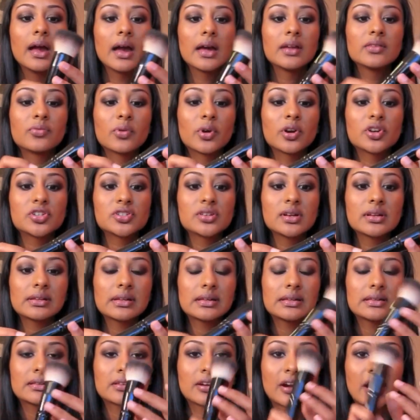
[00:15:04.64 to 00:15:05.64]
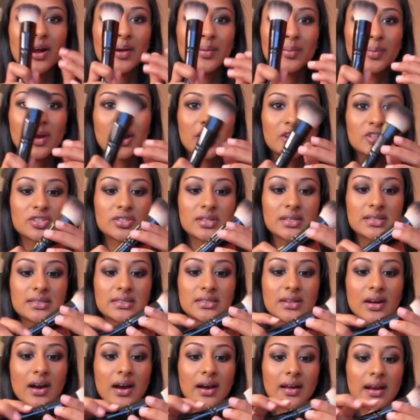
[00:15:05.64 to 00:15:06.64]
Unfortunately, Crown Brush does
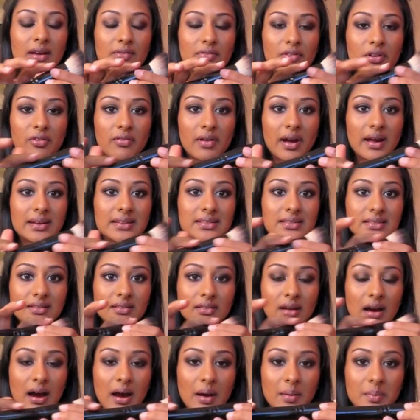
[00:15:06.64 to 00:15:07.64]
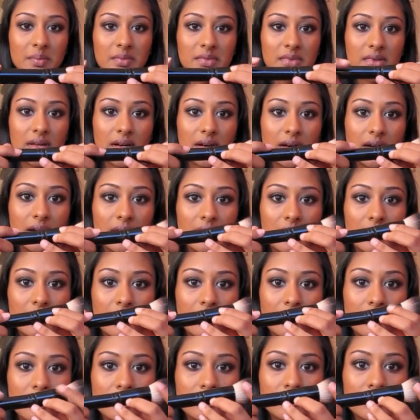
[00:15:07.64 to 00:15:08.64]
not ever write
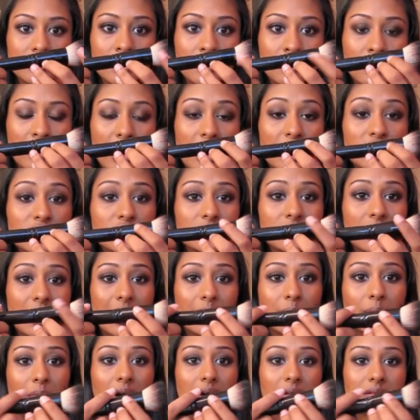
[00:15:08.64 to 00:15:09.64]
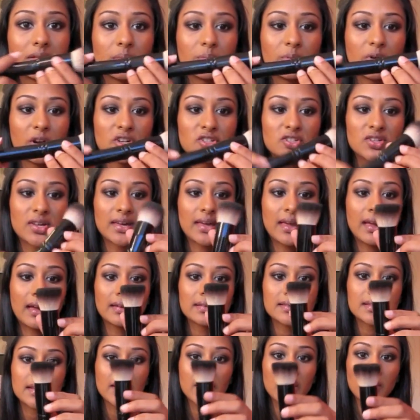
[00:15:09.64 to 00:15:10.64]
the brush name on the brush, so I
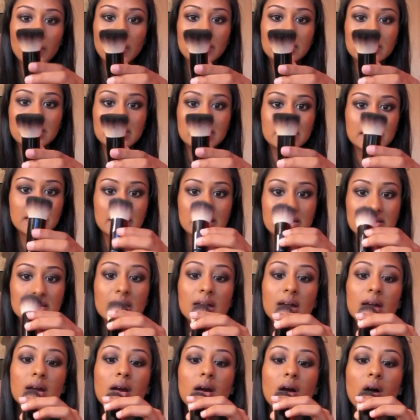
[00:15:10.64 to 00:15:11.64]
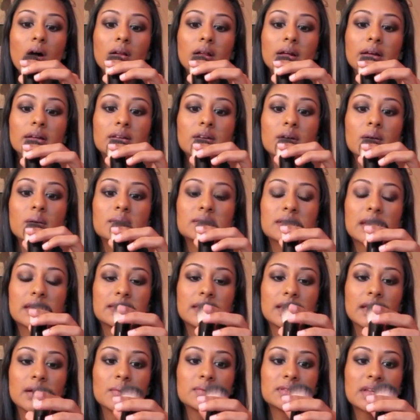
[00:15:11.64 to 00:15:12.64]
can't tell you what this is. All I know is I
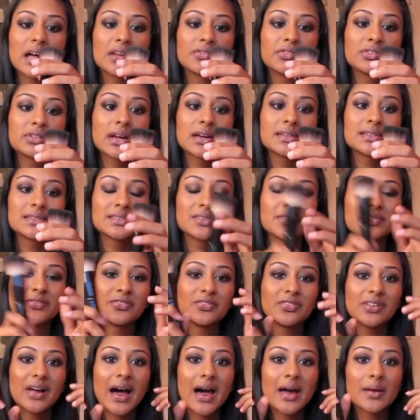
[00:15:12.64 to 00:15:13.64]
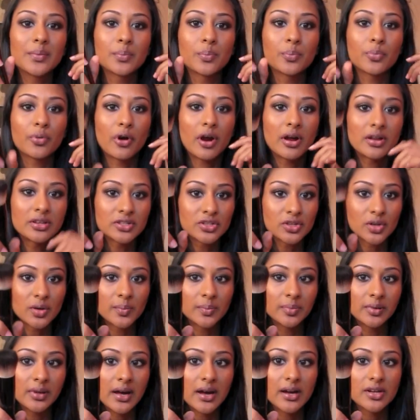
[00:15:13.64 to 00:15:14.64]
think it was advertised as a flat
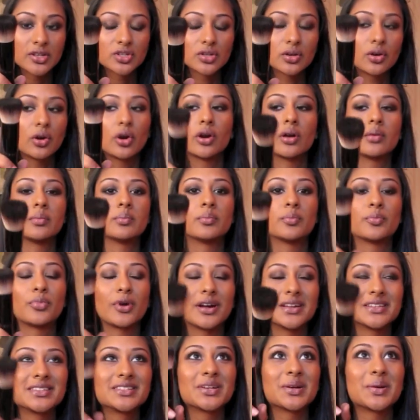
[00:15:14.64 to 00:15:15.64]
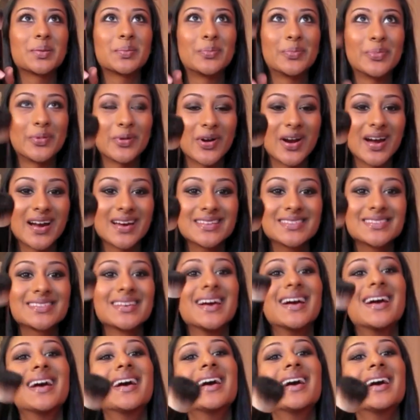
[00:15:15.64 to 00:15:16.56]
bronzer blush or bronzer brush,